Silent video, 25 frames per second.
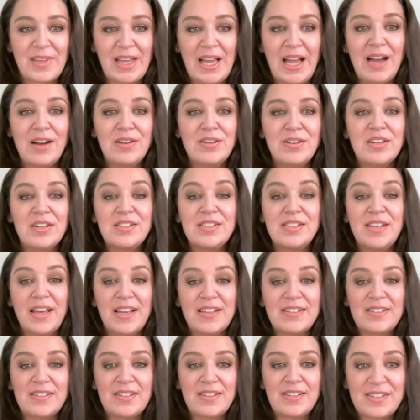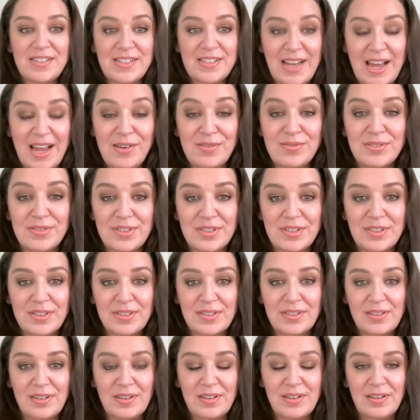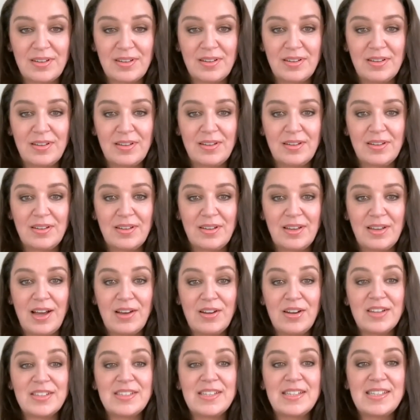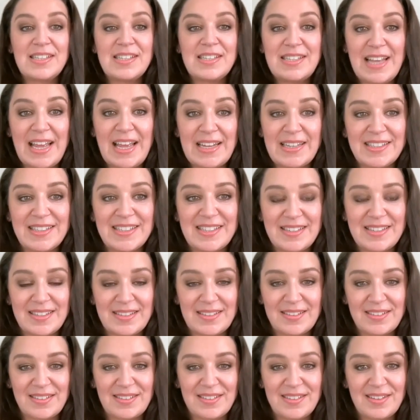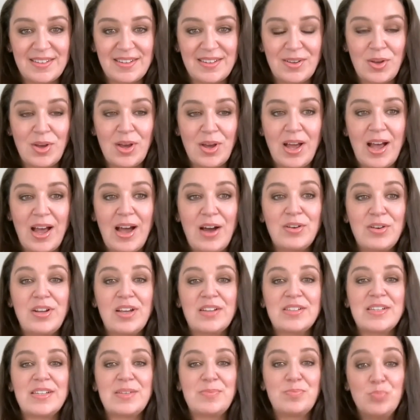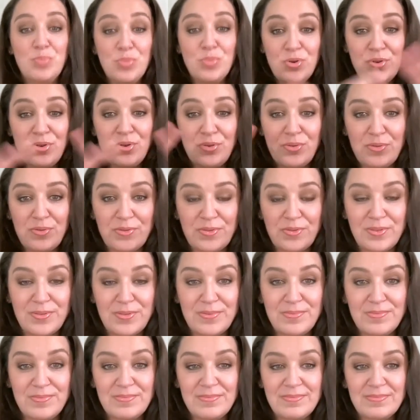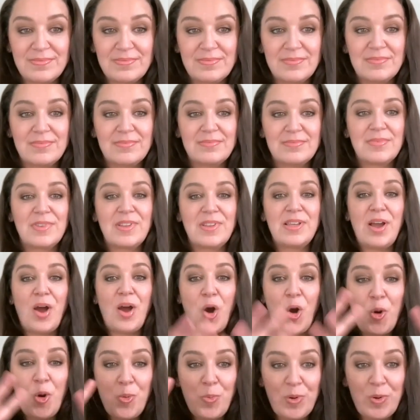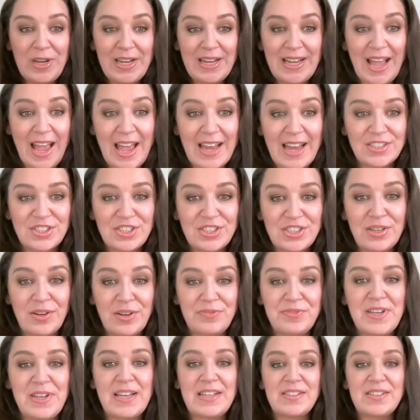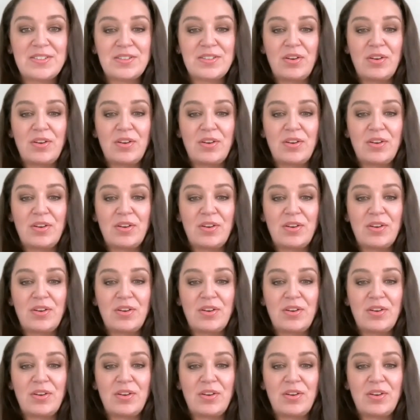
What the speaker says: How does yes sound? How does it sense? How does it move? The opening energy of yes.